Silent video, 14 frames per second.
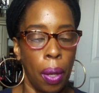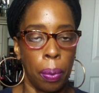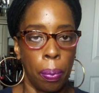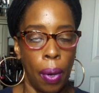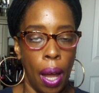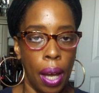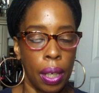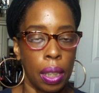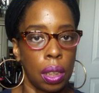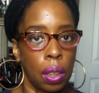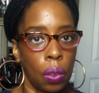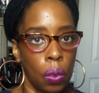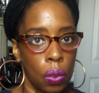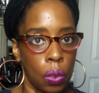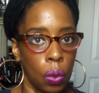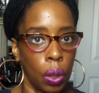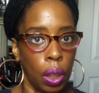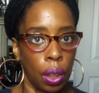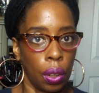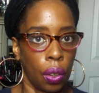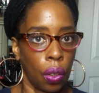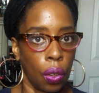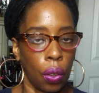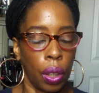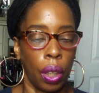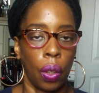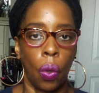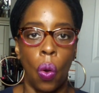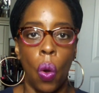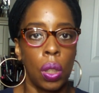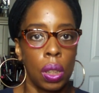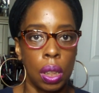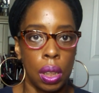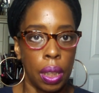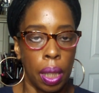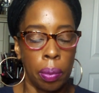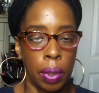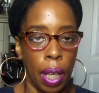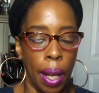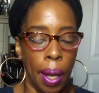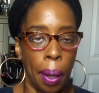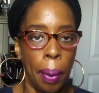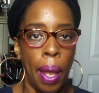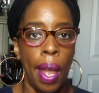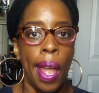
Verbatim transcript: other products and also get a Curl Kit all at the same time,